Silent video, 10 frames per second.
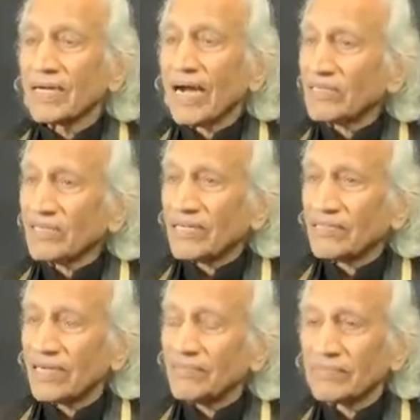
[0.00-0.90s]
I tell
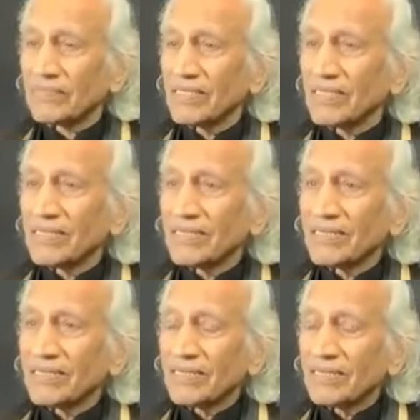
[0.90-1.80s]
them
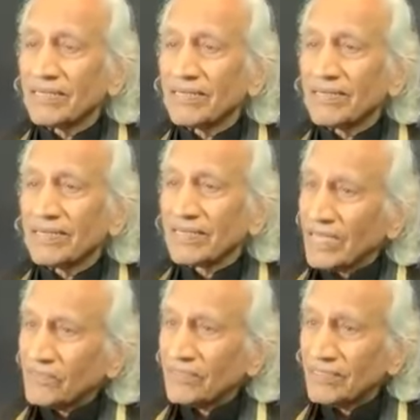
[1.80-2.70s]

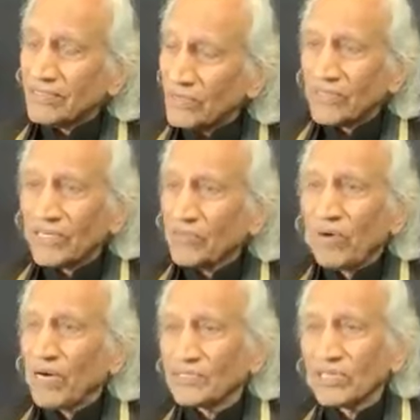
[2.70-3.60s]
that you could have
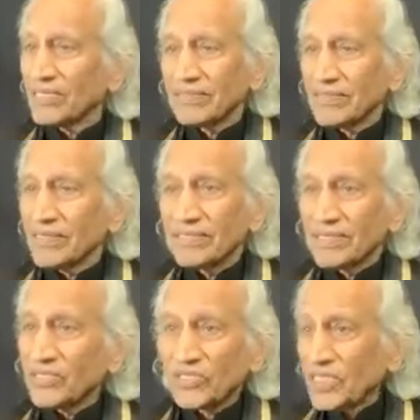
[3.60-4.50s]
bought
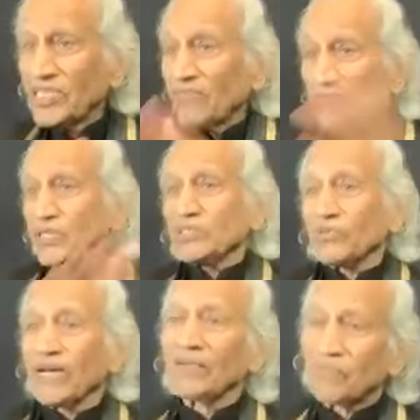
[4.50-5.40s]
CD for
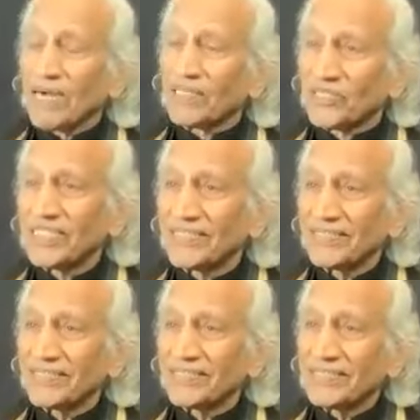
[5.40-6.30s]
12 bucks.
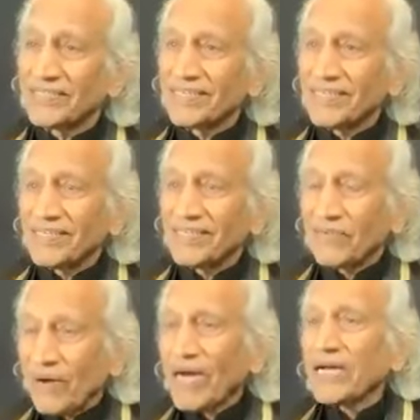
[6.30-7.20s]

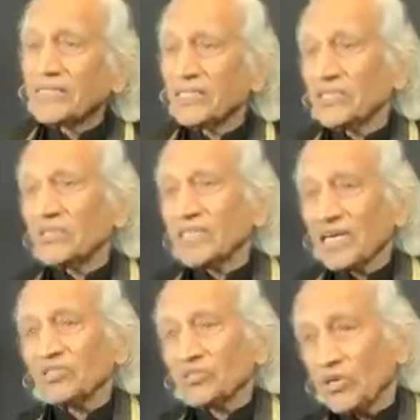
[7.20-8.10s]
Why did you take
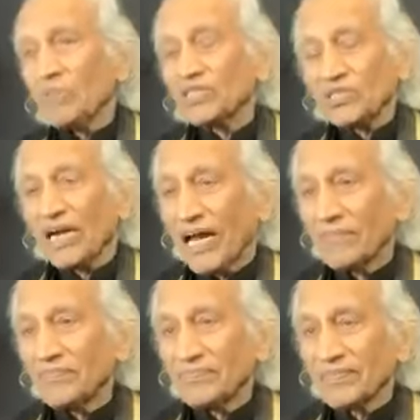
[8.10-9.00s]
so much time